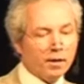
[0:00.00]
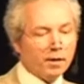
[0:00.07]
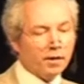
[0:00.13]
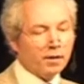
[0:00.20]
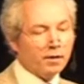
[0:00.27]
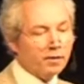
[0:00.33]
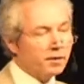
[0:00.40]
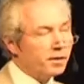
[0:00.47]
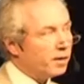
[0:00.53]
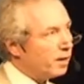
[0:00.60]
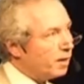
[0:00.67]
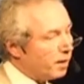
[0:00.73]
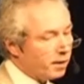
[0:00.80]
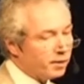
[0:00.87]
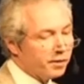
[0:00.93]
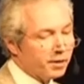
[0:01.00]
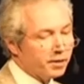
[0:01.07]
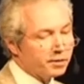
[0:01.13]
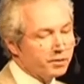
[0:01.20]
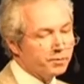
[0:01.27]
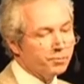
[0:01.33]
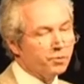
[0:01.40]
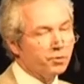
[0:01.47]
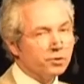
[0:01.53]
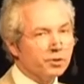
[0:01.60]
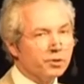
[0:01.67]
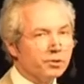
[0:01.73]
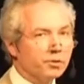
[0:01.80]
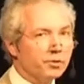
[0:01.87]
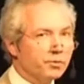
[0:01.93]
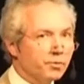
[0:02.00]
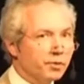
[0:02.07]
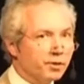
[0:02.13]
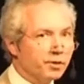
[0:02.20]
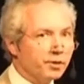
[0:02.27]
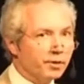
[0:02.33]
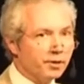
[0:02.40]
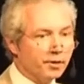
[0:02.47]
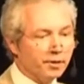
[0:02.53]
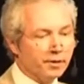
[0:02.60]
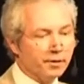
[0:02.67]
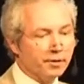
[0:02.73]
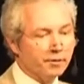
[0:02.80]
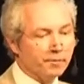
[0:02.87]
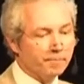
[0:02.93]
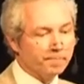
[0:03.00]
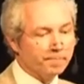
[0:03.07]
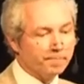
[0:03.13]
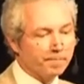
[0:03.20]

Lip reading: I think it's important. We are